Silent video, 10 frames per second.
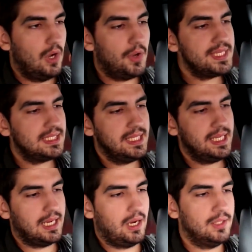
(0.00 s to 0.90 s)

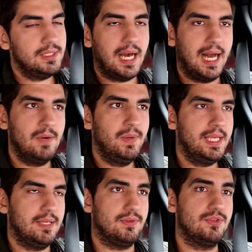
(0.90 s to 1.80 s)
Honestly, on the highway,
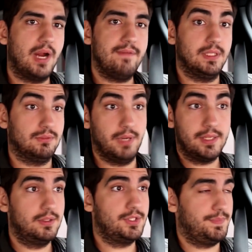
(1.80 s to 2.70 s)
if you drive at
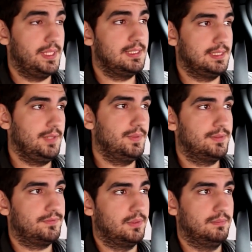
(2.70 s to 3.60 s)
regular speeds,
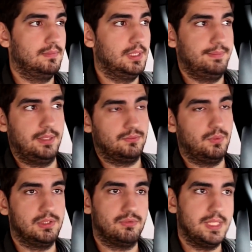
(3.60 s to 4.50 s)
anywhere from about
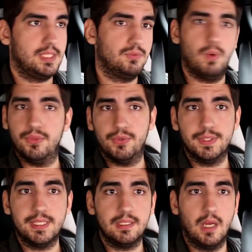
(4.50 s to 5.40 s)
120 to
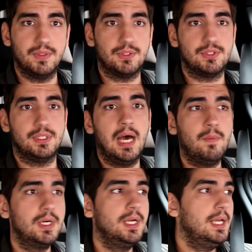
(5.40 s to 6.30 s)
130 kilometers an
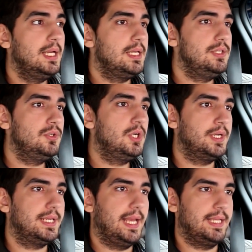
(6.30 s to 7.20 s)
hour, you're
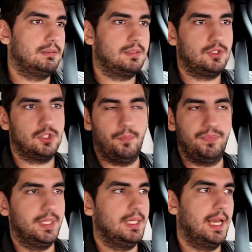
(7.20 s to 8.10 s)
gonna get
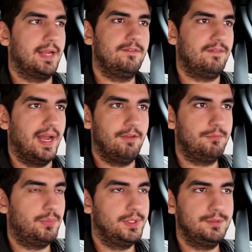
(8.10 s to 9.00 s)
something like
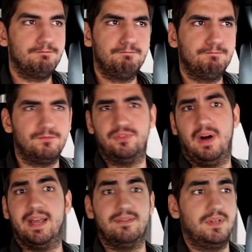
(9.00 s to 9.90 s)

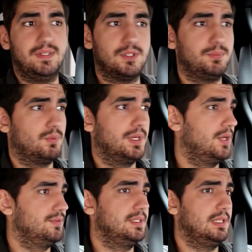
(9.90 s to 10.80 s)
5.5 liters per
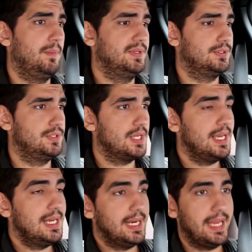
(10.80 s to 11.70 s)
100 kilometers.
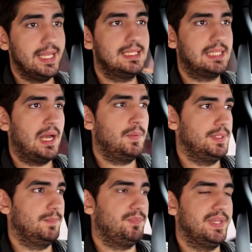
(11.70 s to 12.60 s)
In town,
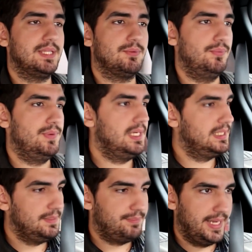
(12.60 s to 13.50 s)
it really
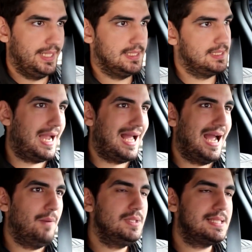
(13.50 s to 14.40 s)
depends.
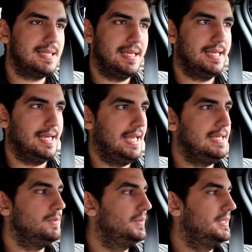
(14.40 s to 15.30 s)
I would say
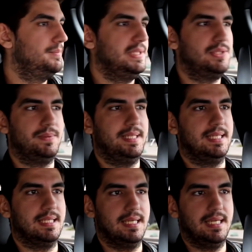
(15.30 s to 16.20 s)
anywhere
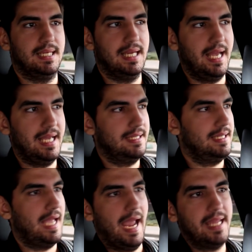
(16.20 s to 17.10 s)
between
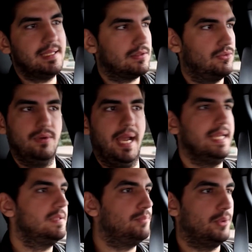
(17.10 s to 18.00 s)
8 to
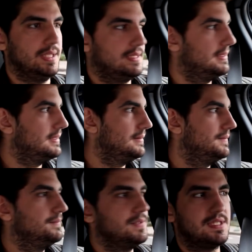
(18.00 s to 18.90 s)
8 point
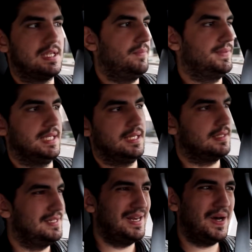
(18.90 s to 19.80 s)
something,
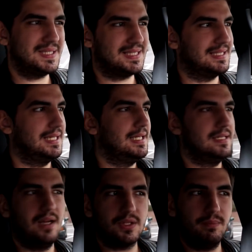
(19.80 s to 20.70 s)
not
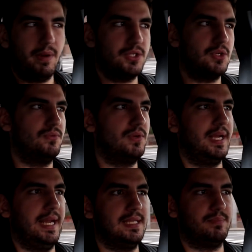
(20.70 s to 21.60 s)
not much over
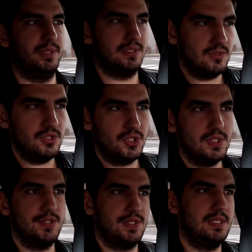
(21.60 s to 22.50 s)
8, but you
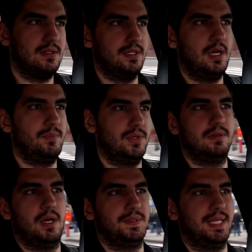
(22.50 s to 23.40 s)
should consider a number
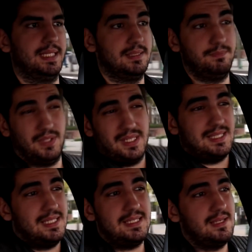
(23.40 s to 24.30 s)
around that, because
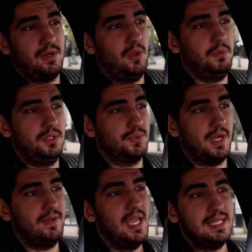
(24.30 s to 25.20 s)
this is an all-wheel drive.